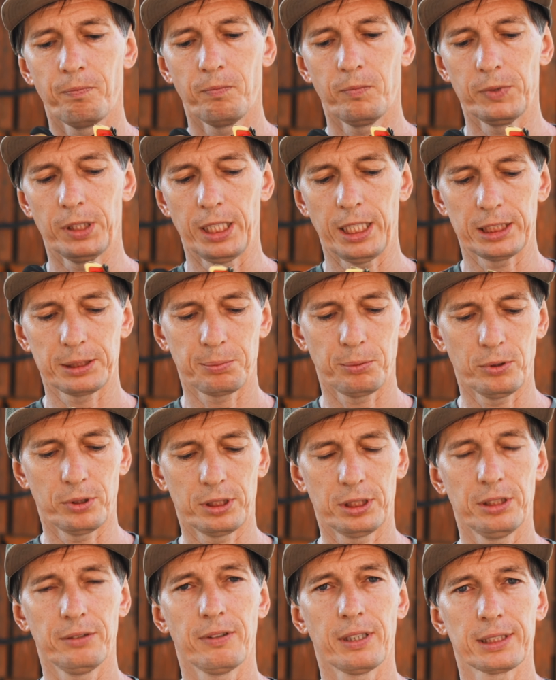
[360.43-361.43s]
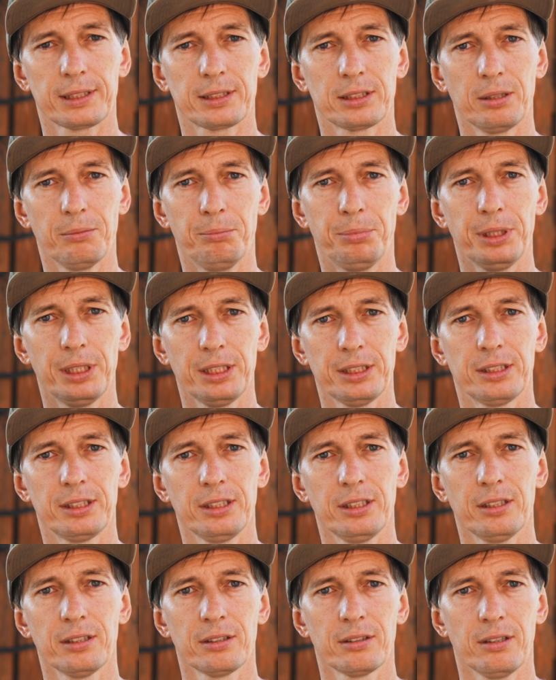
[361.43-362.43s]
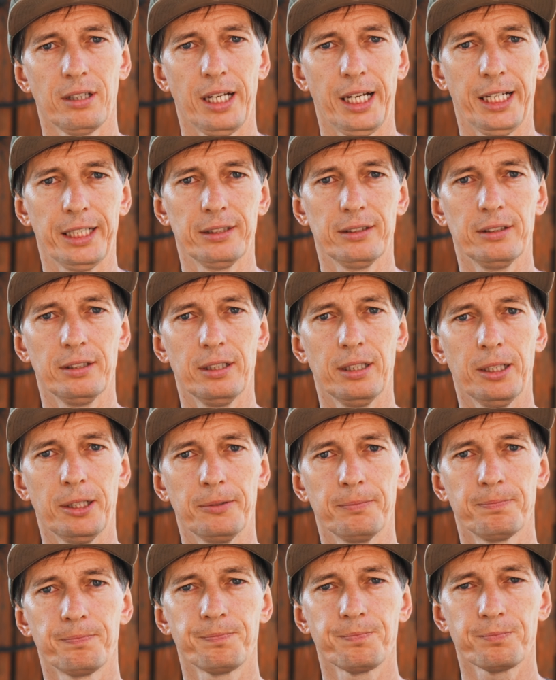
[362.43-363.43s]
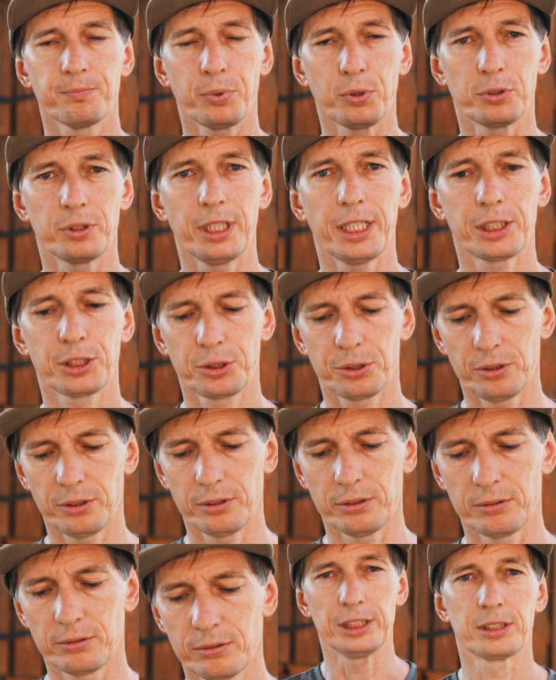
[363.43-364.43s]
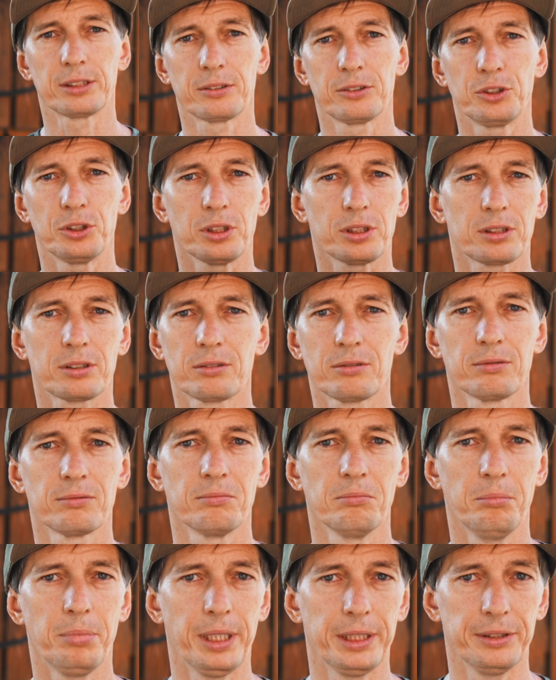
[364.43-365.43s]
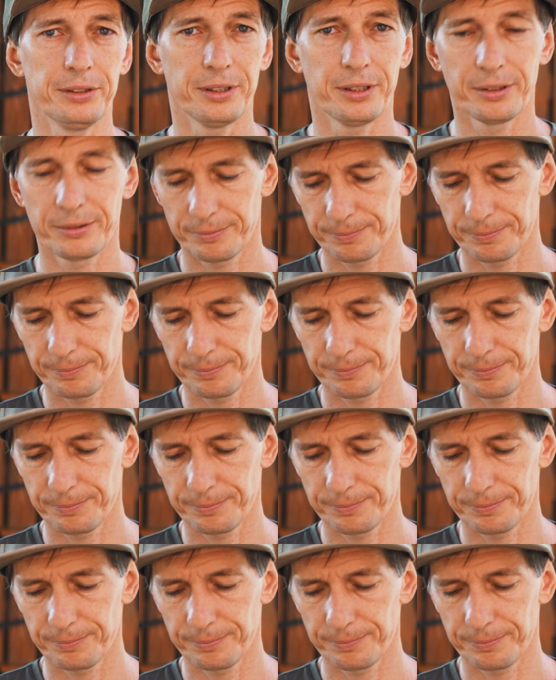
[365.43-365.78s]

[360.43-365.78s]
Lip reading: the La Sportiva stability and protection, it's just better.